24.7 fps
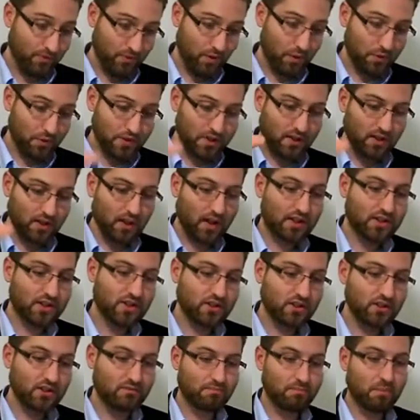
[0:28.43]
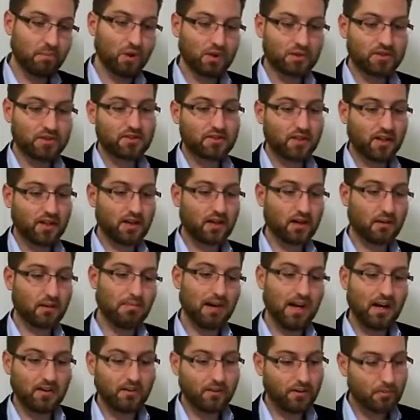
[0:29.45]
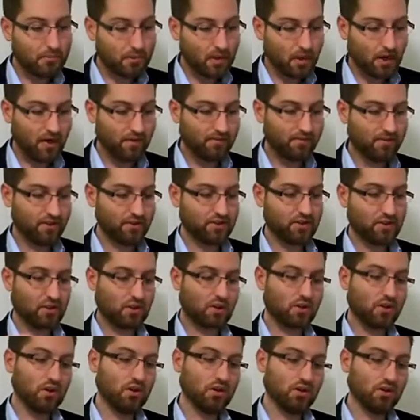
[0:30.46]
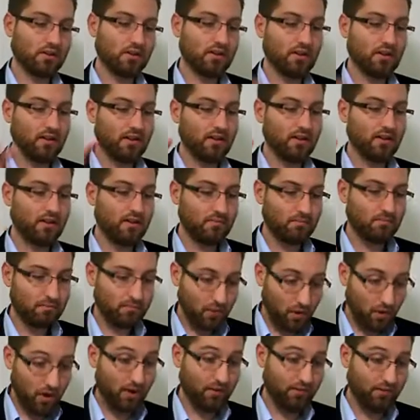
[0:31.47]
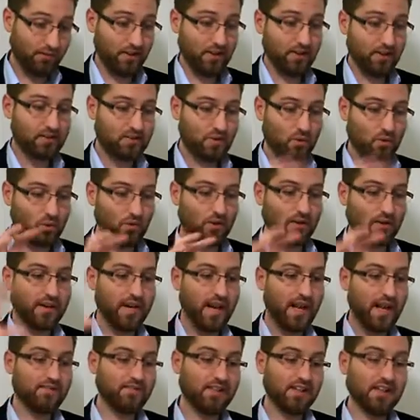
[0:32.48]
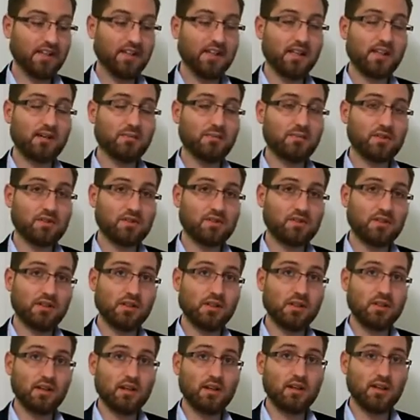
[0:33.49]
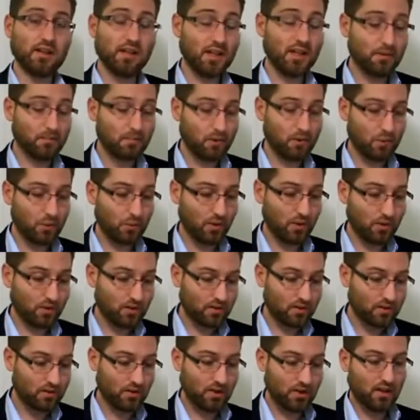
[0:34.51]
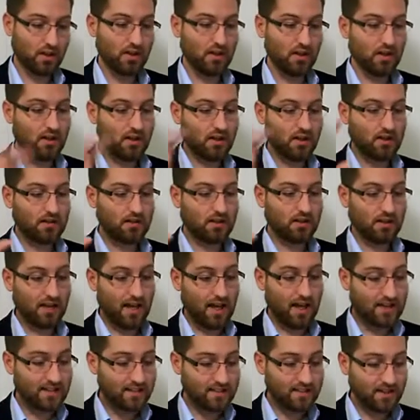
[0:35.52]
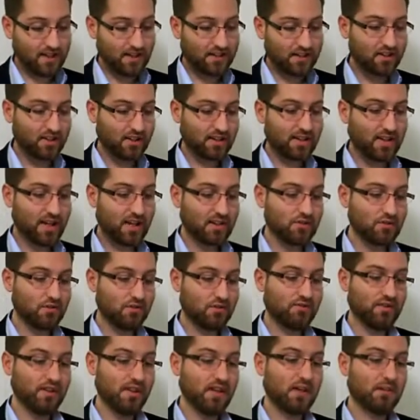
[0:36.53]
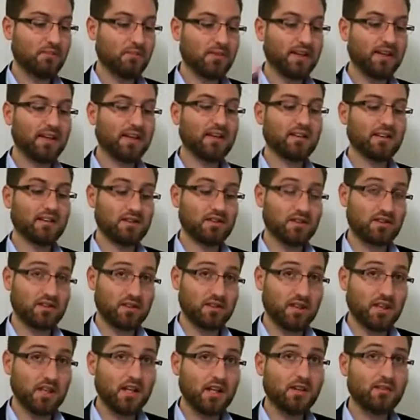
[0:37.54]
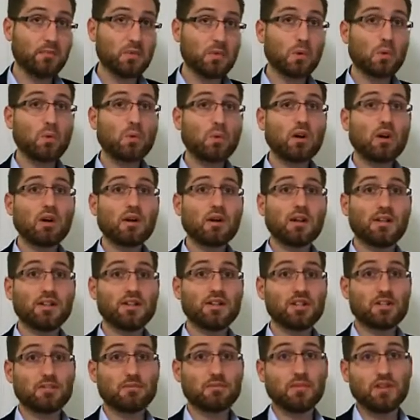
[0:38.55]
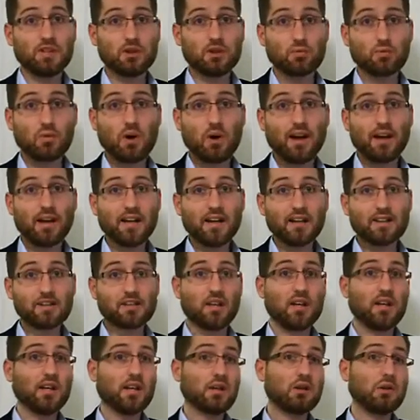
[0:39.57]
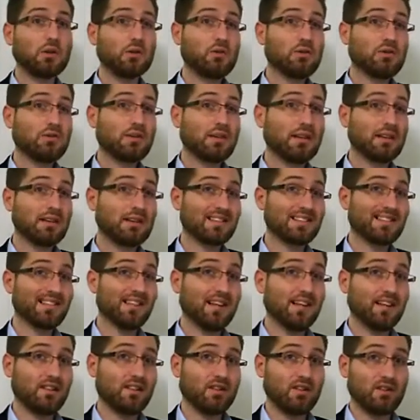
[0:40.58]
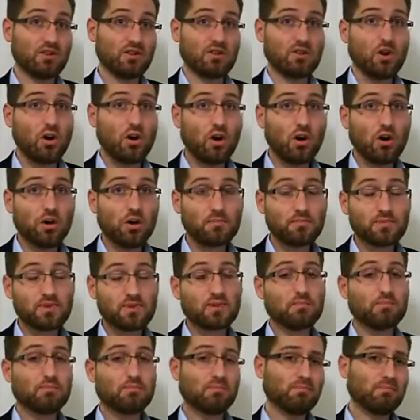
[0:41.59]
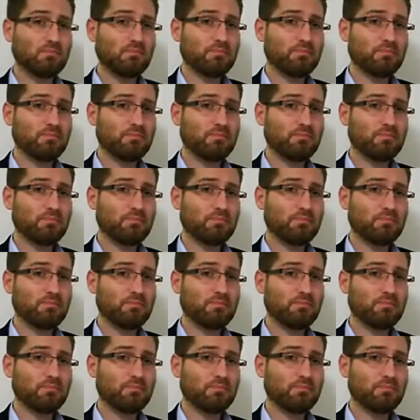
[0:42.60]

Those collections of books that are about the prophets are called prophets, or Nevi'im is the Hebrew word. The last section, Ketuvim, again, this is a Hebrew word. It just means writings. It includes things like the Psalms.